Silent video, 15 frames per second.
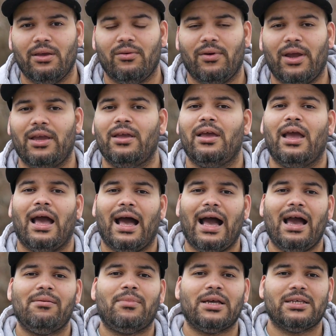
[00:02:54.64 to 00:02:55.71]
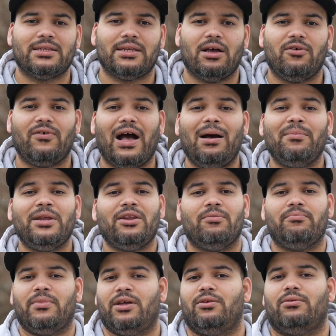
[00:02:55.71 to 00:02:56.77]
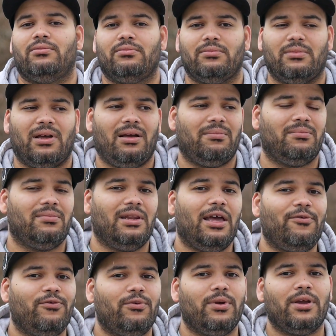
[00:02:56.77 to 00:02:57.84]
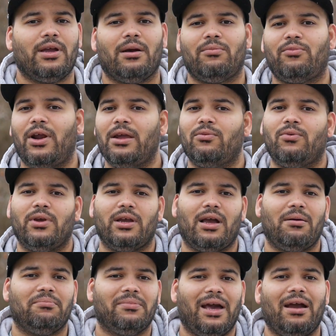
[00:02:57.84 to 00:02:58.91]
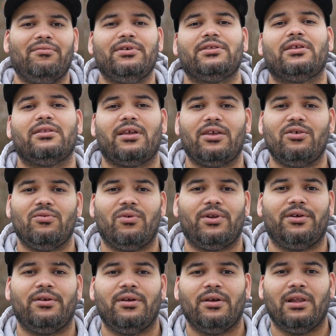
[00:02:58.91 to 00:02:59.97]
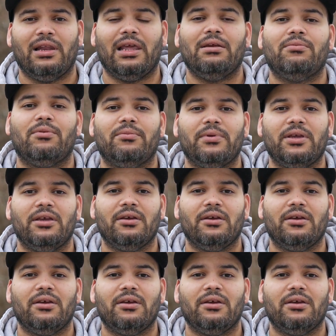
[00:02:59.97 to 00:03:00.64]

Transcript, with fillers: right? I myself, I'm in the middle. I'm left wing, I'm right wing, I'm everything that you want to label me,